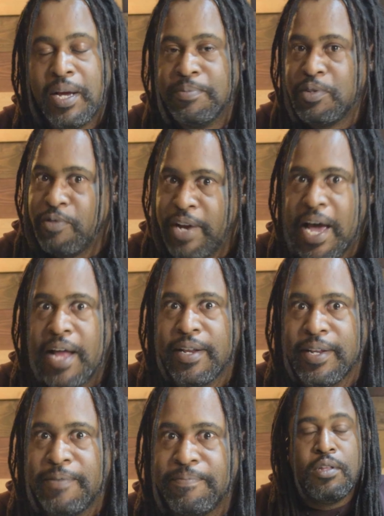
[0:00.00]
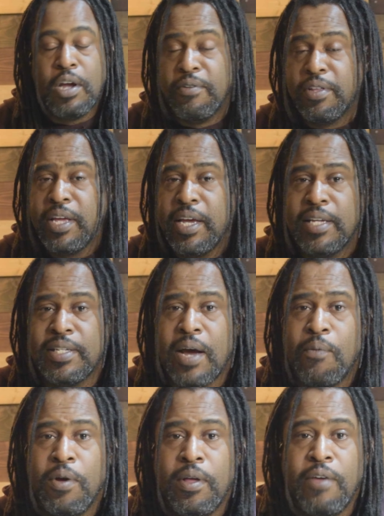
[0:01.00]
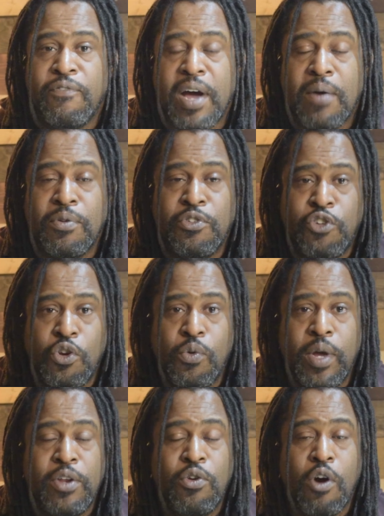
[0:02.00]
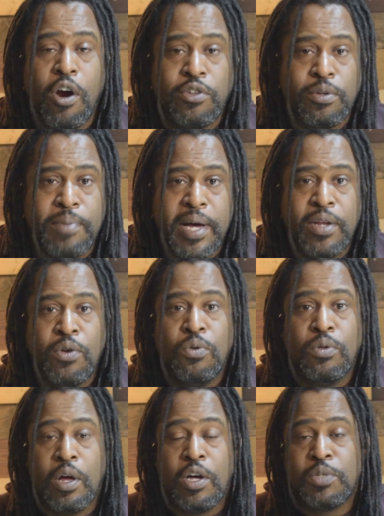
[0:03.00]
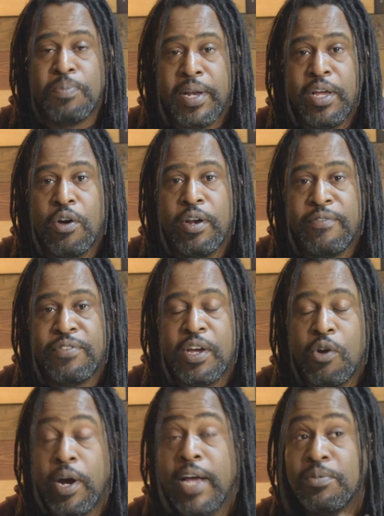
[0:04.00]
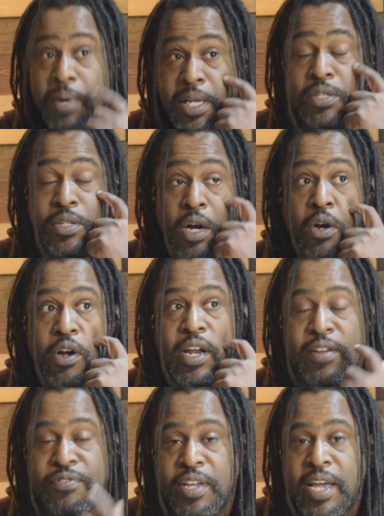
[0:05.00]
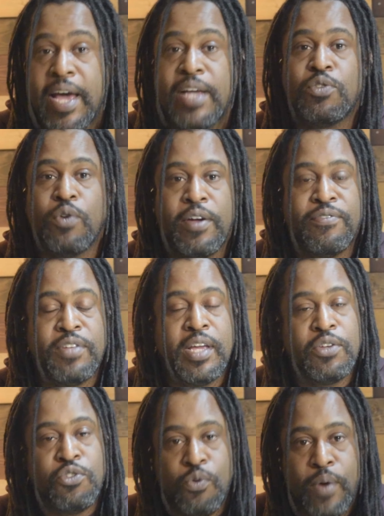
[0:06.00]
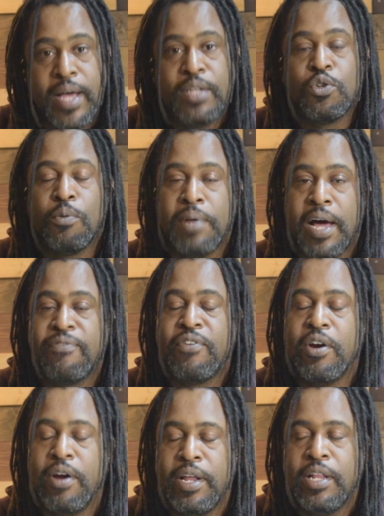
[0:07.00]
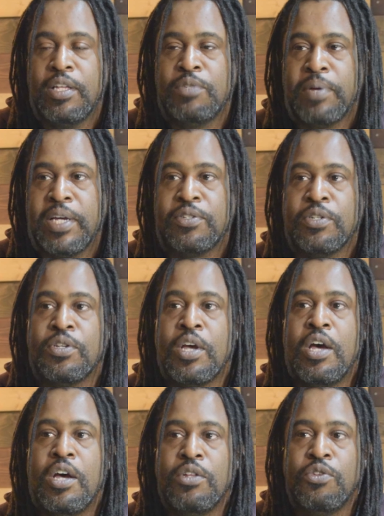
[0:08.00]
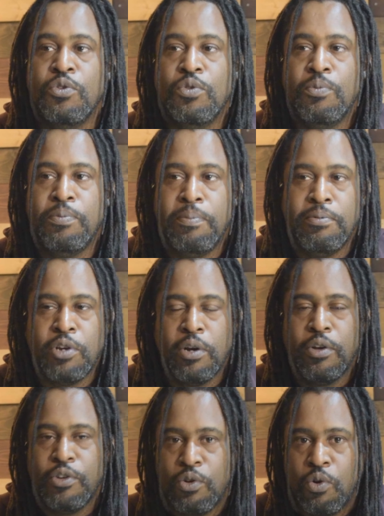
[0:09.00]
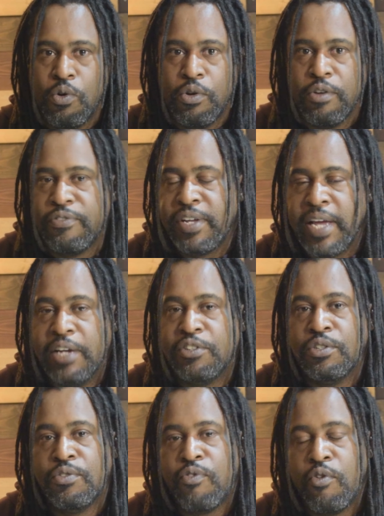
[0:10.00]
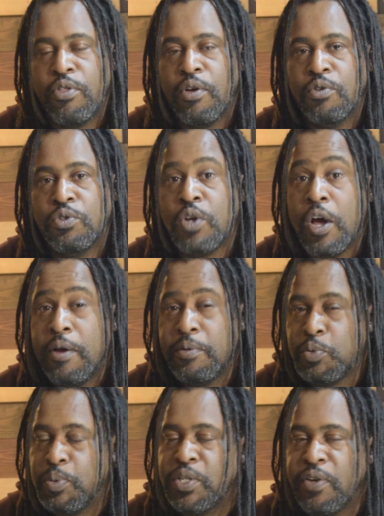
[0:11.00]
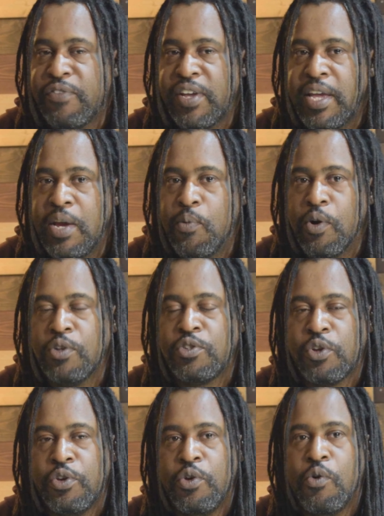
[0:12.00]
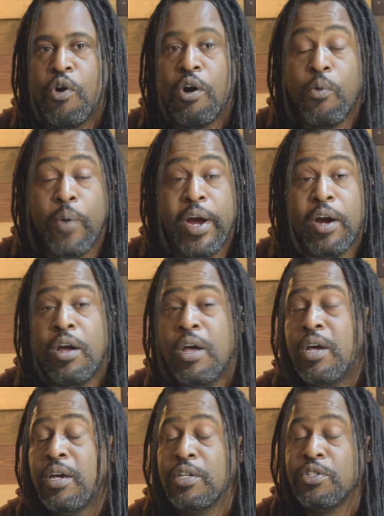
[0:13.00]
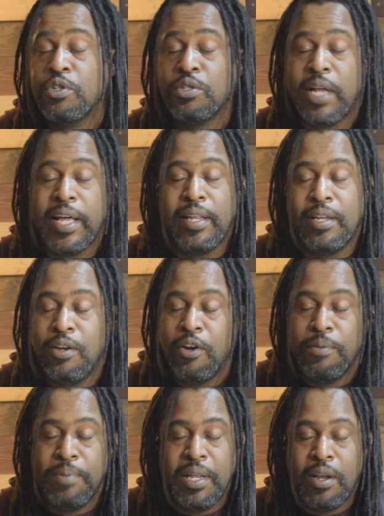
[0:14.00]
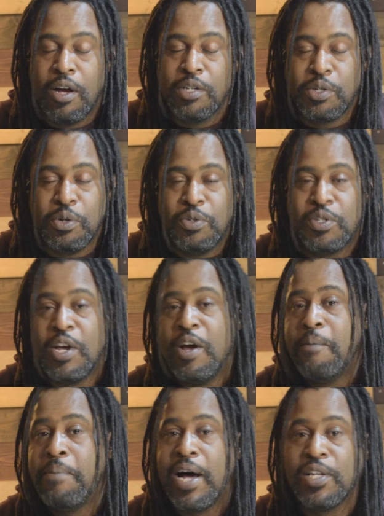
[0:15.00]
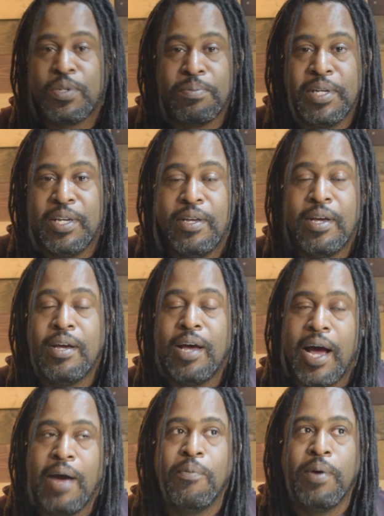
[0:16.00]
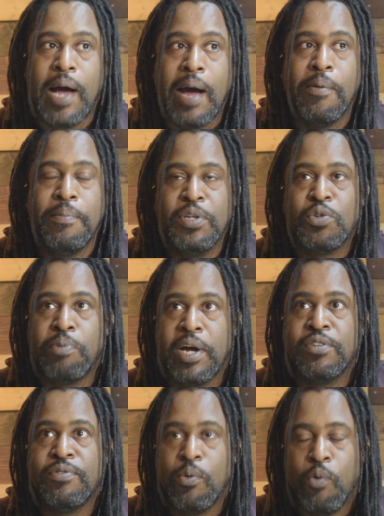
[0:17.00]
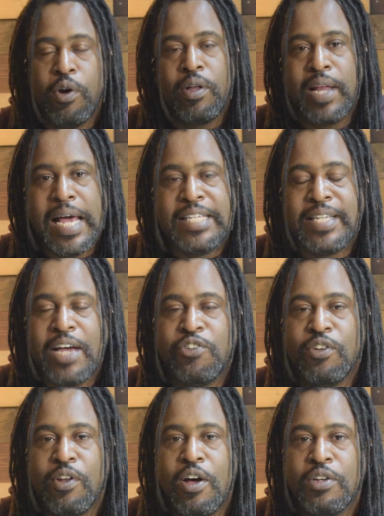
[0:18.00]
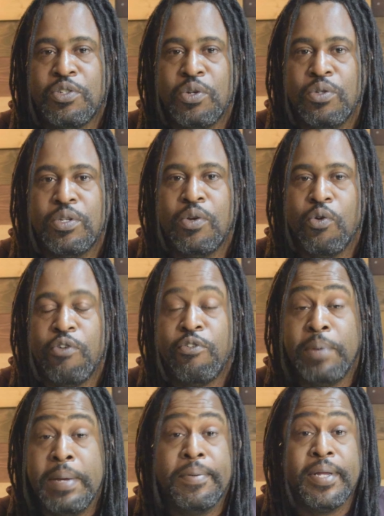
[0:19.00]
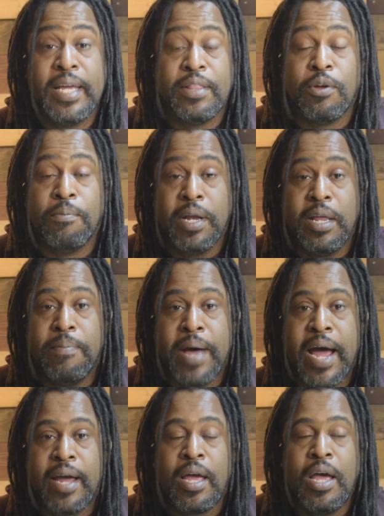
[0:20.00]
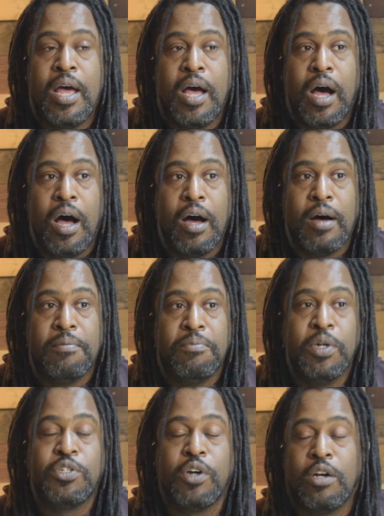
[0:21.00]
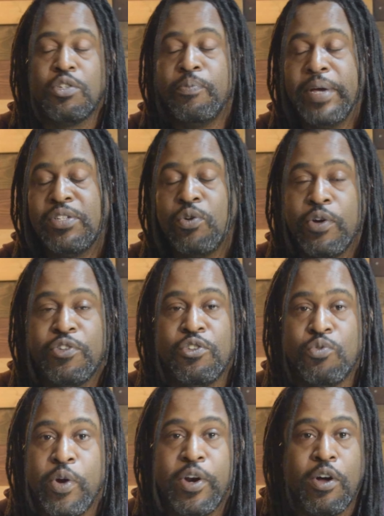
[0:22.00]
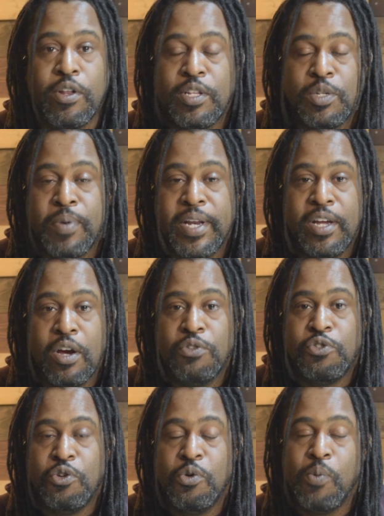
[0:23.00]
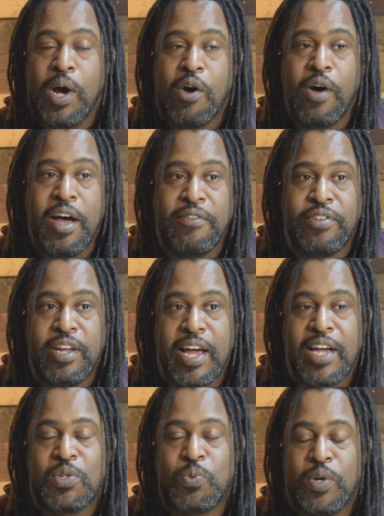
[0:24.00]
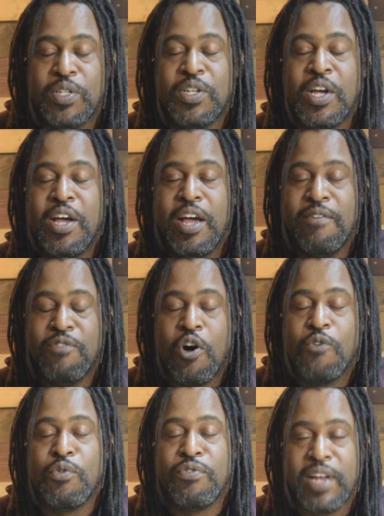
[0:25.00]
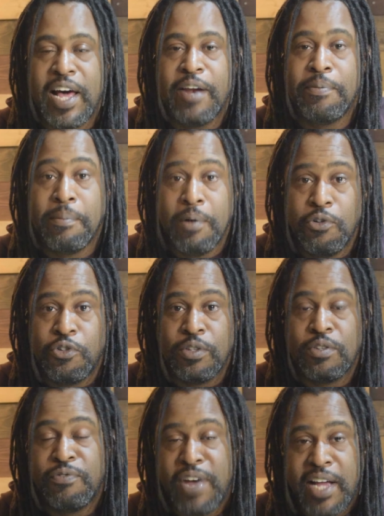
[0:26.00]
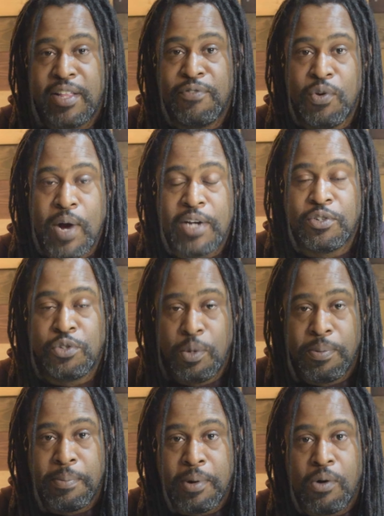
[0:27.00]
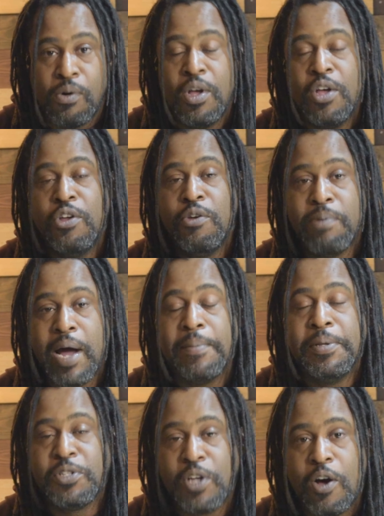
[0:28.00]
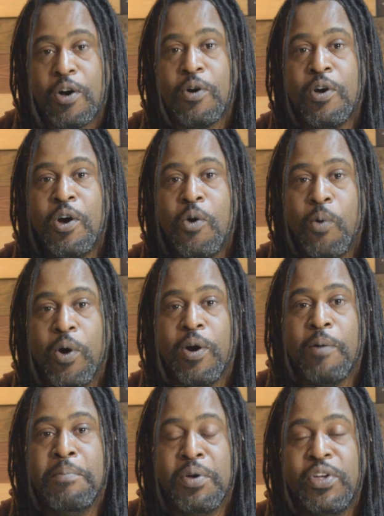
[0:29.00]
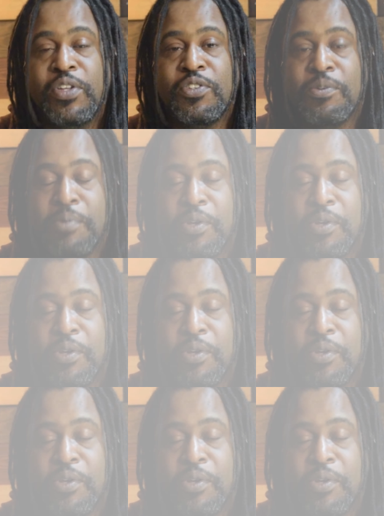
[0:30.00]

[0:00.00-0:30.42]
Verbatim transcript: becomes a reality. The other thing is, I would if I was you and you are somebody who lost money on FT or has money stuck on FTX or FTX US or BlockFi or any of these places, to turn on your Google notifications for those specific keywords so you are aware, because there's likely going to be lawsuits. Possibly, I would I would be surprised if there weren't class action lawsuits in order for people to get their money back. Uh, which also begs the question is where all of this money go to? Well, FTX was involved with a lot of promotions. In fact, if you watch the Super Bowl, you probably saw where millions